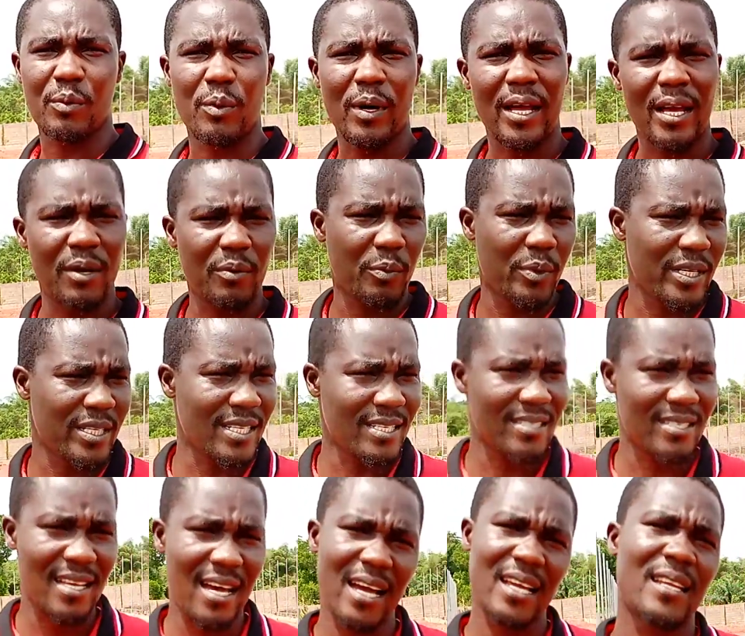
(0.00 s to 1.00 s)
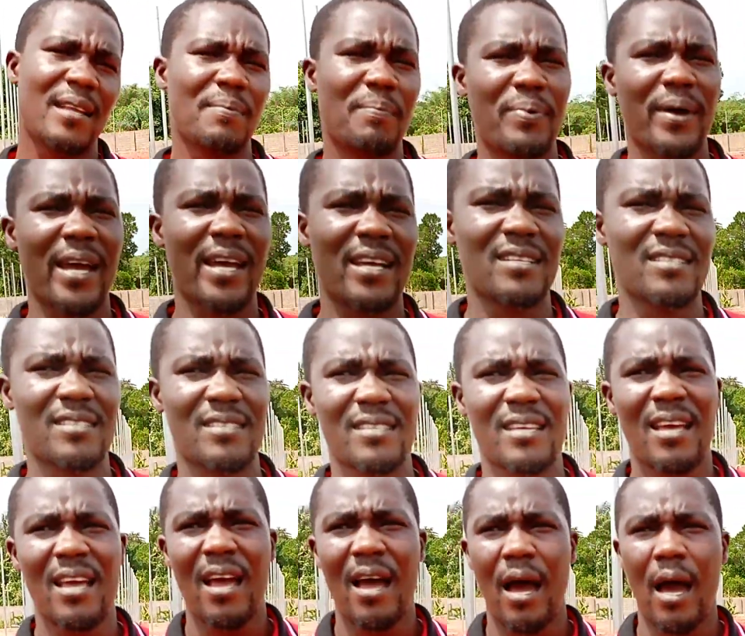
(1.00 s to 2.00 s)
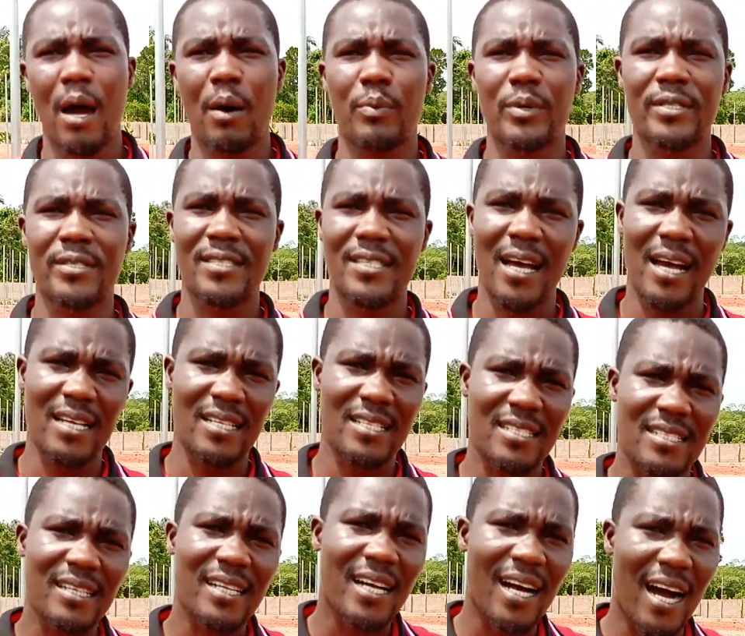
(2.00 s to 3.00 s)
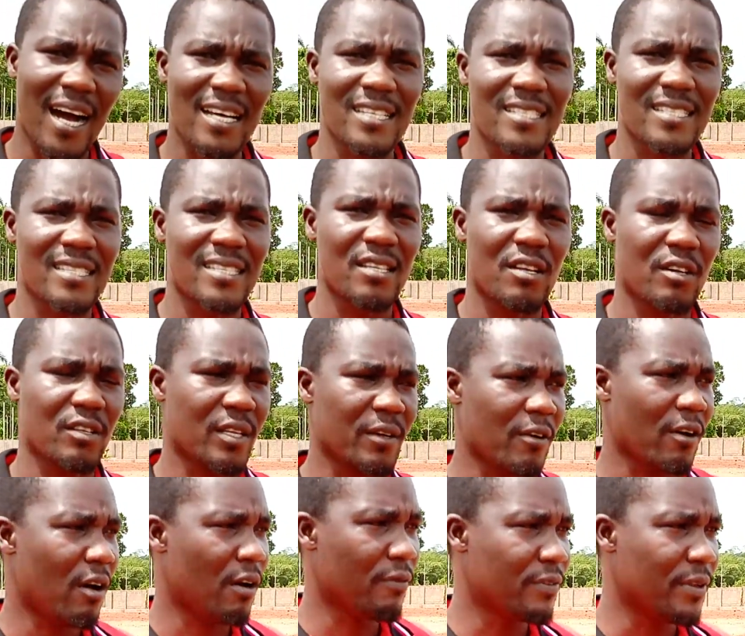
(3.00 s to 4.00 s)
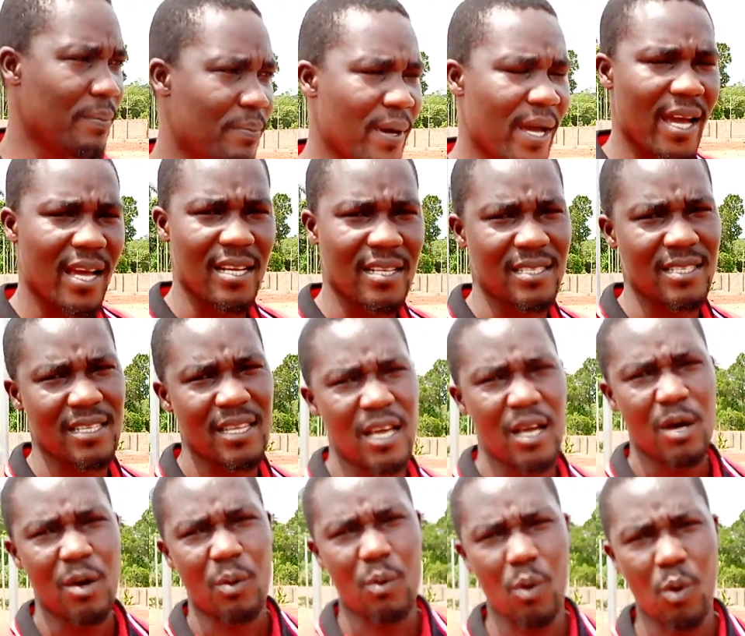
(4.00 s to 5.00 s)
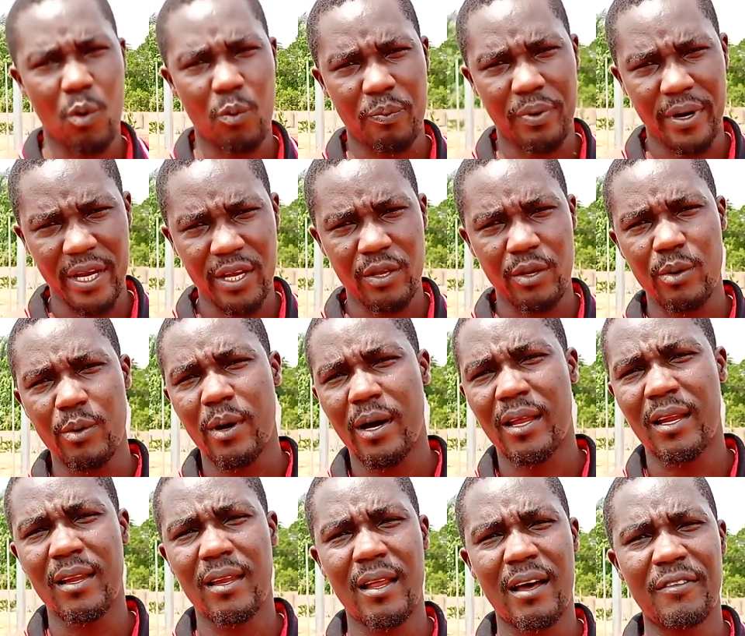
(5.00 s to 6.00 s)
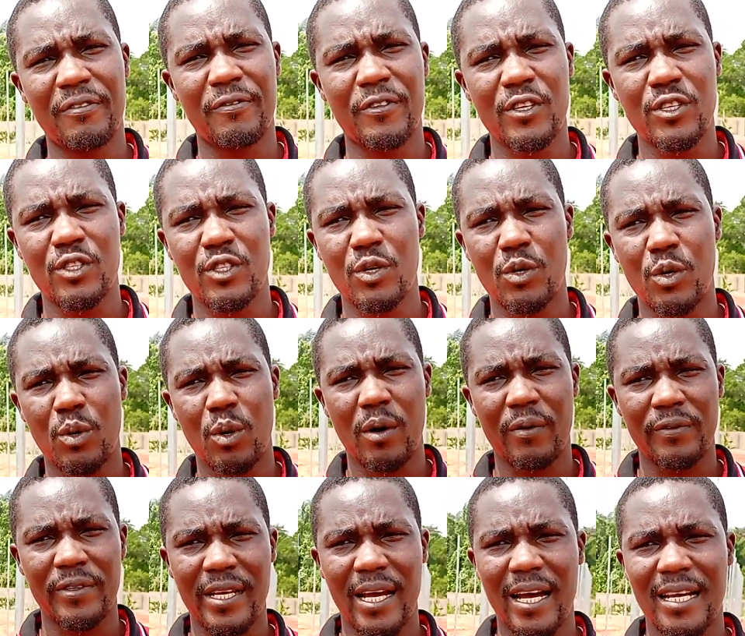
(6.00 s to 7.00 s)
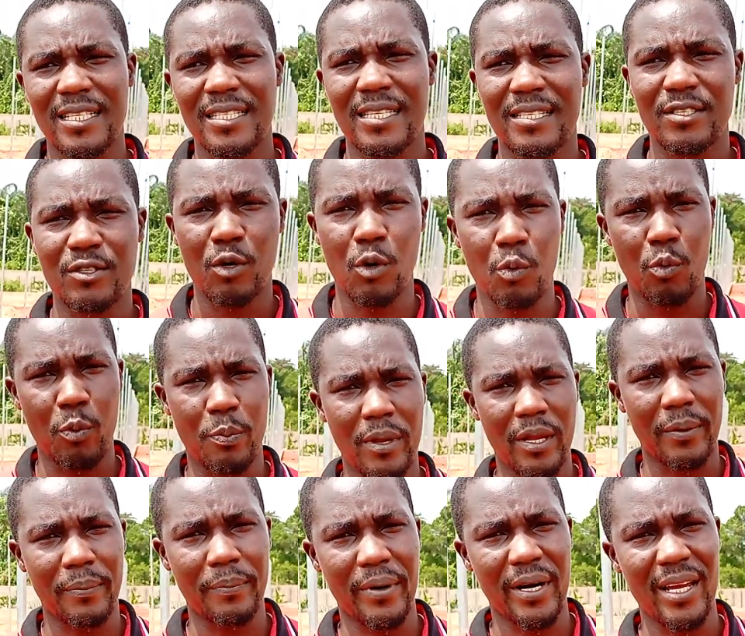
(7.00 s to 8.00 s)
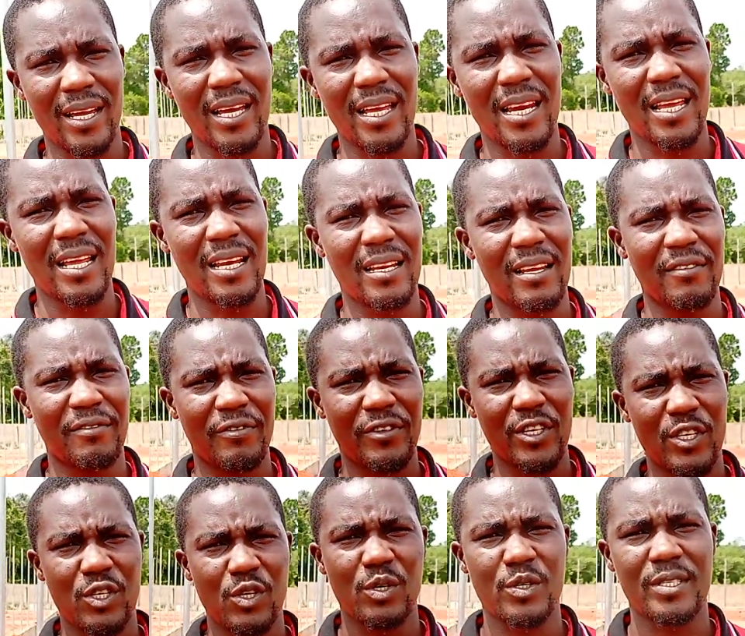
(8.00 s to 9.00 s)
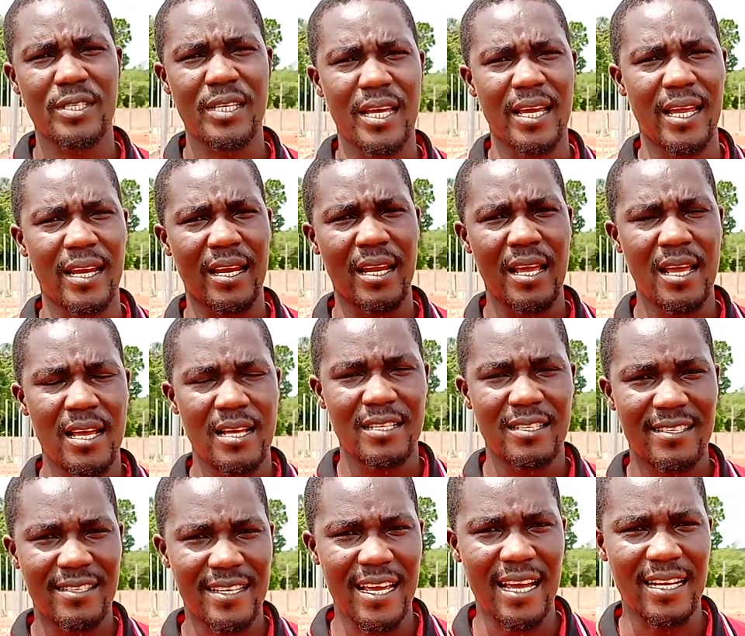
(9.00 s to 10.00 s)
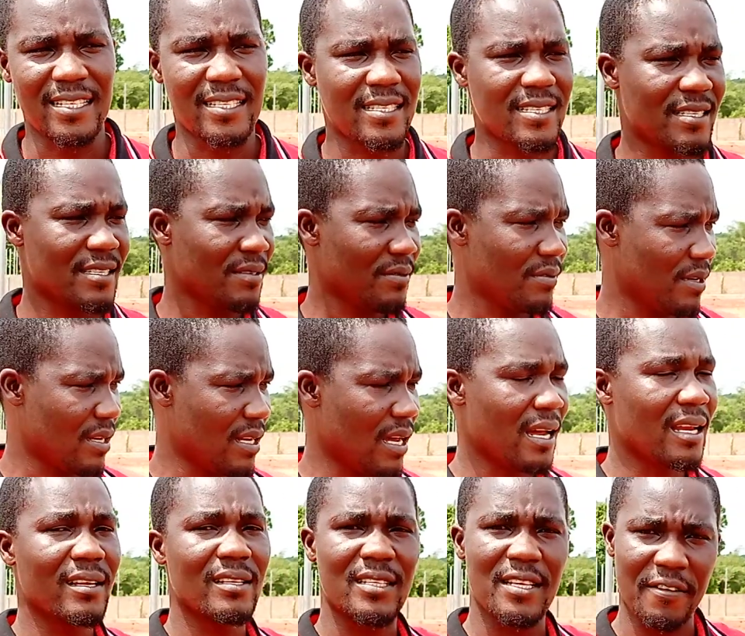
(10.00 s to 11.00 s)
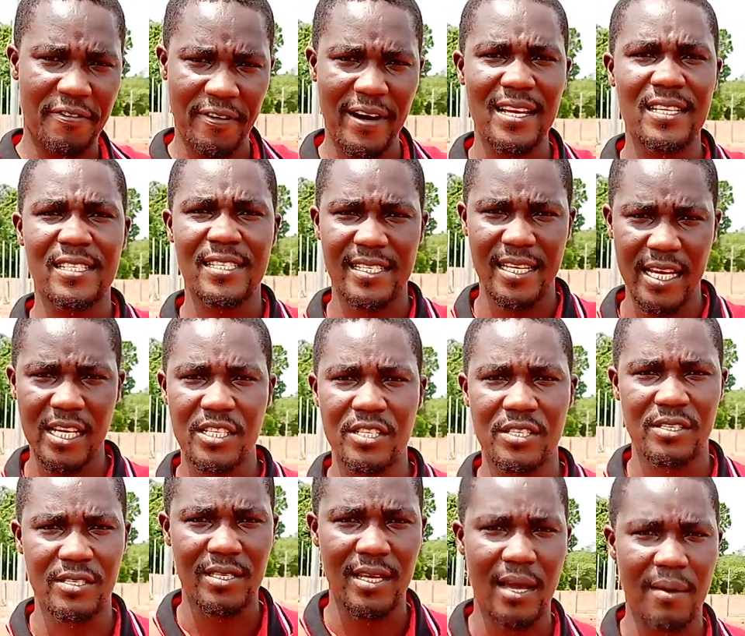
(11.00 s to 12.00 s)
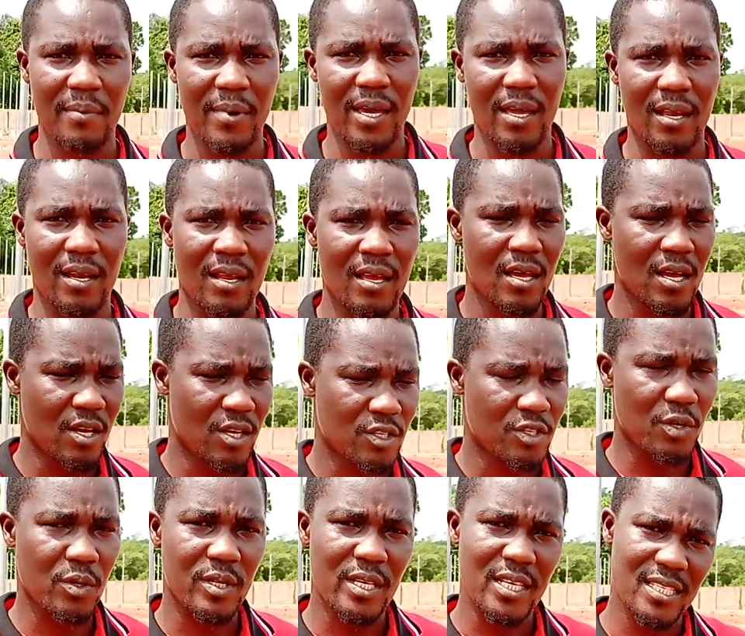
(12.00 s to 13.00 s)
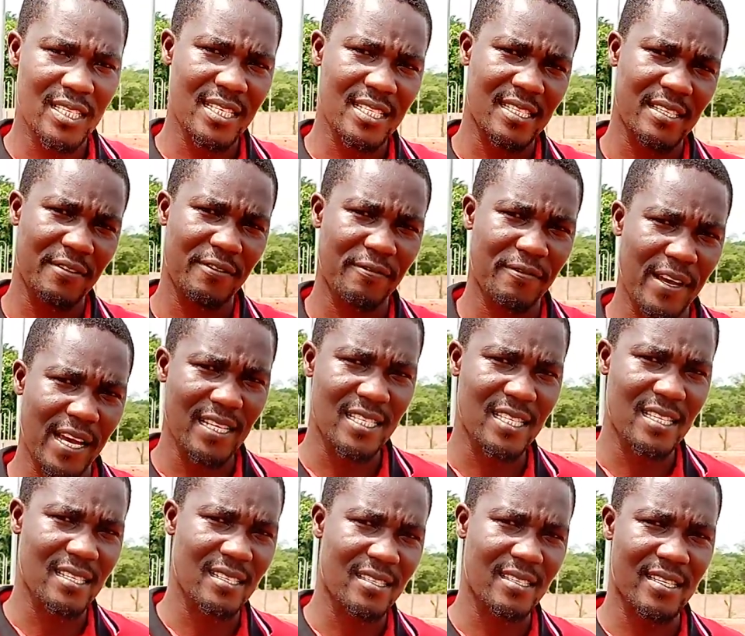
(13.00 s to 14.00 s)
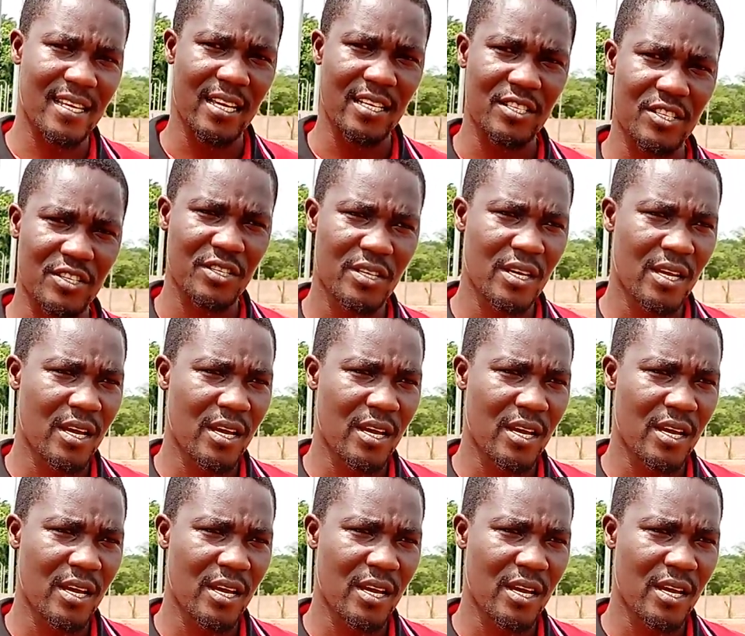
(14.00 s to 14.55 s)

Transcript: when we design the pens and we start the casting of the pens. We'll bring you another video of that. So we'll be bringing in the videos in sets and different stages. I mean, so this is the first stage.